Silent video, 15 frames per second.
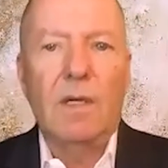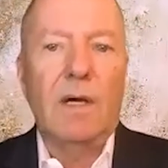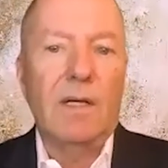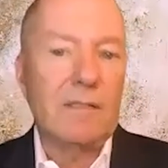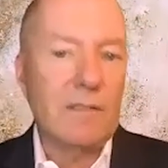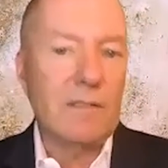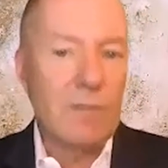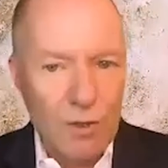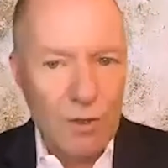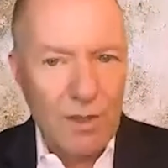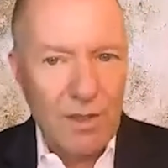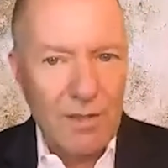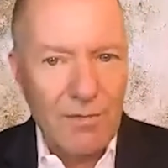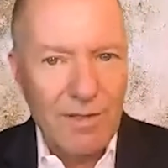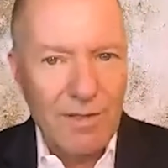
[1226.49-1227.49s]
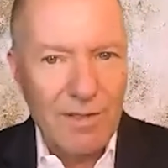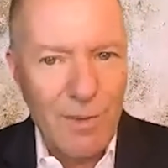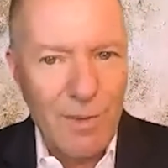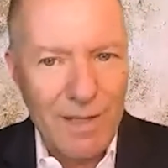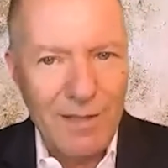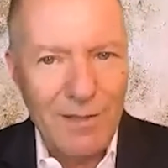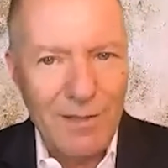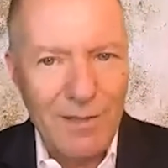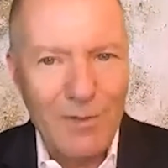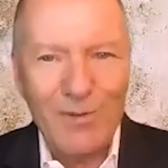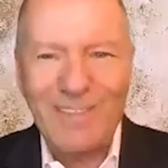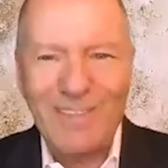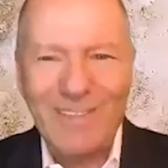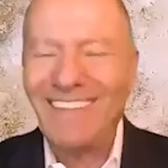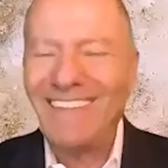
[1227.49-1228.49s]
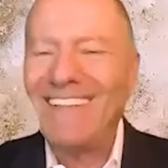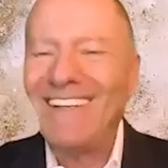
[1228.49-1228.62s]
Associate degree is 20 courses.